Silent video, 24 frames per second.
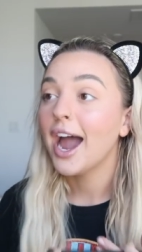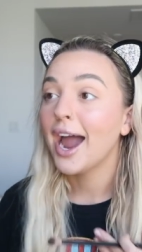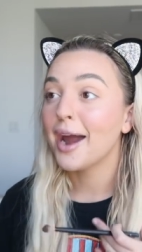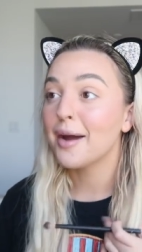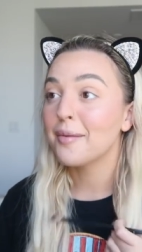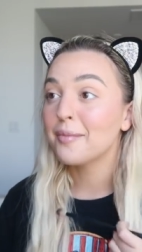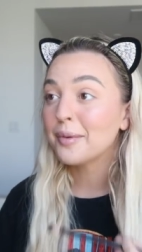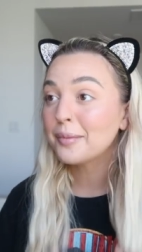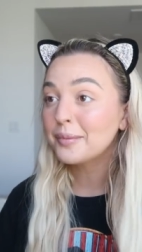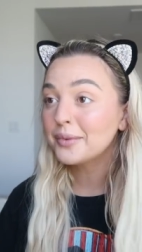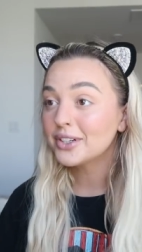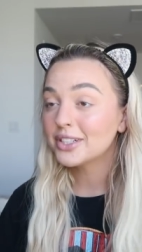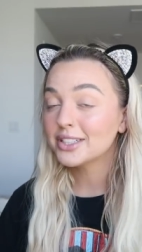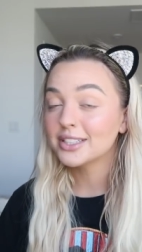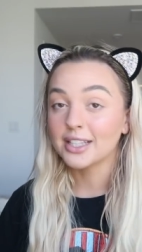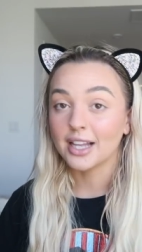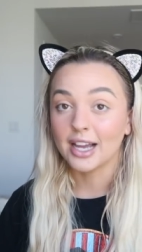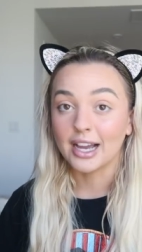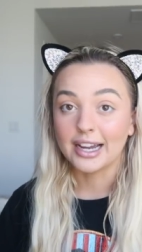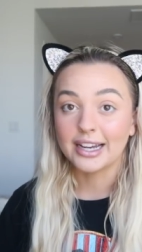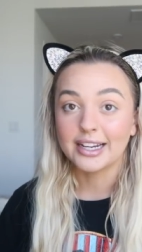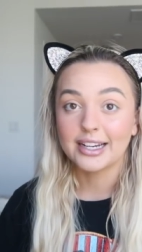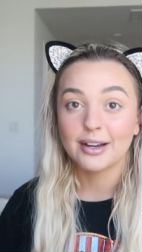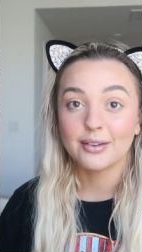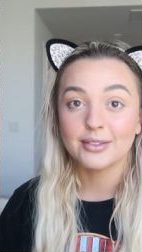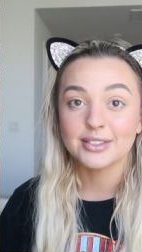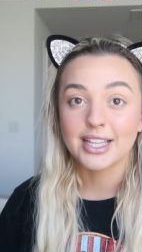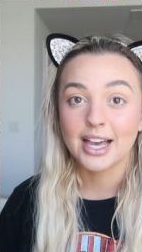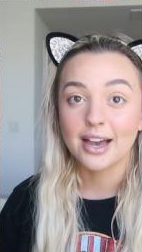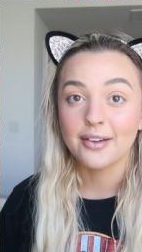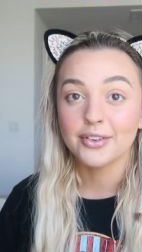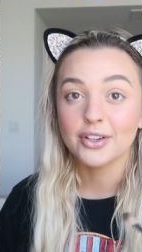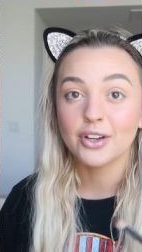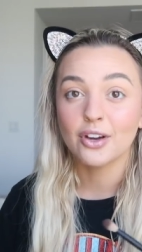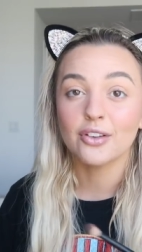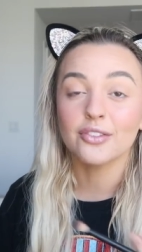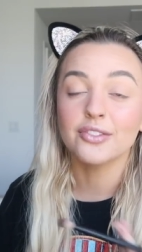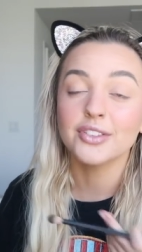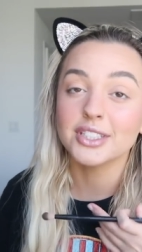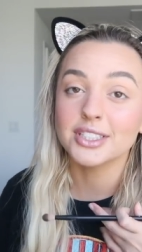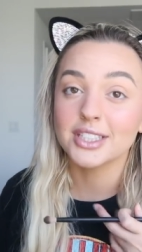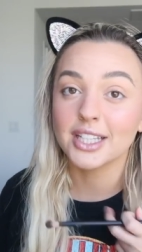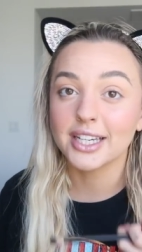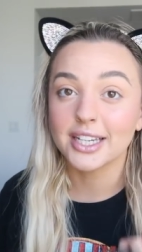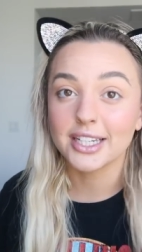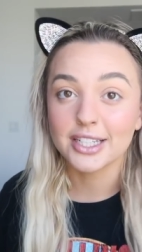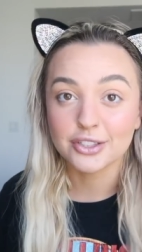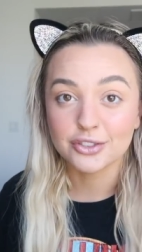I remember in line I was having all
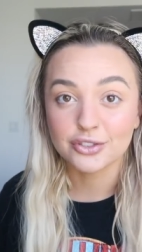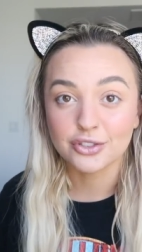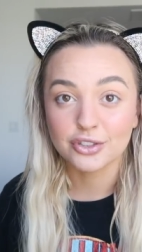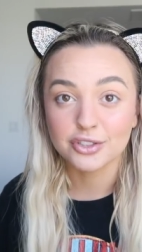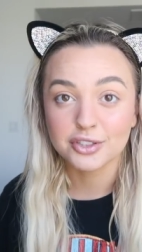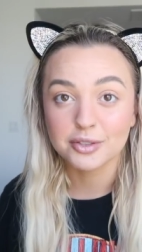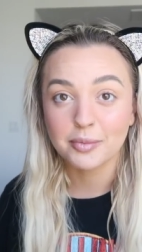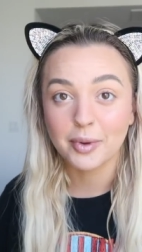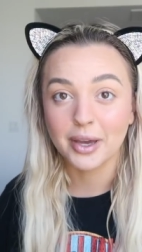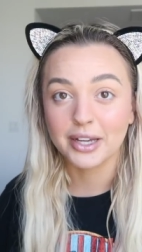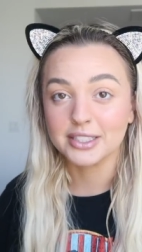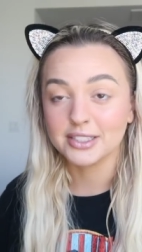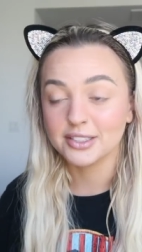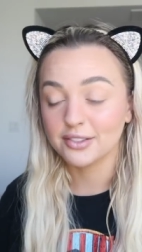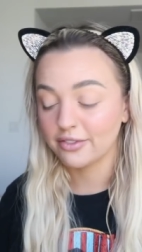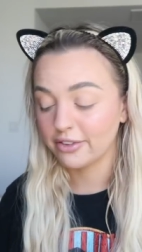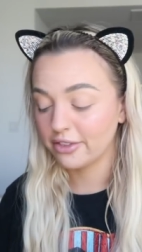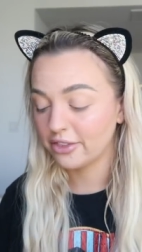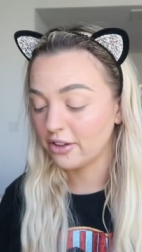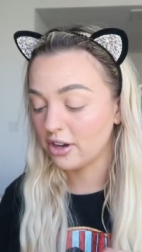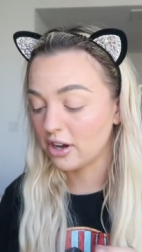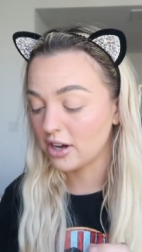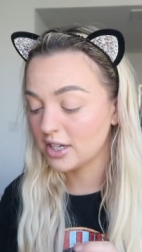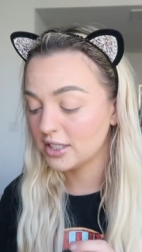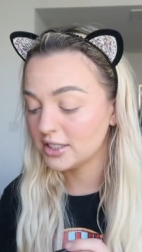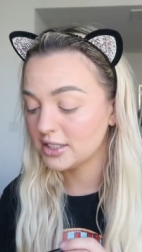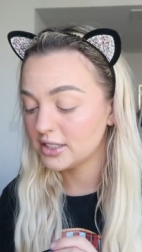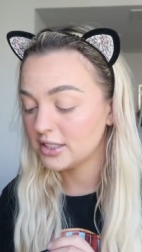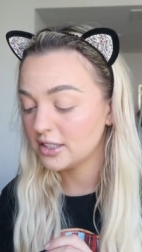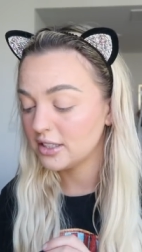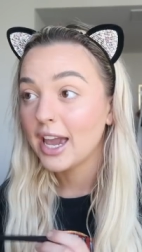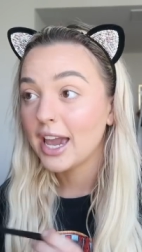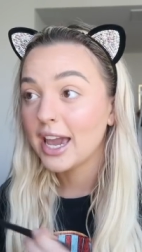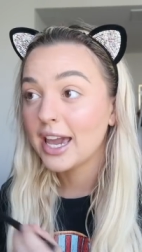these like introspective thoughts,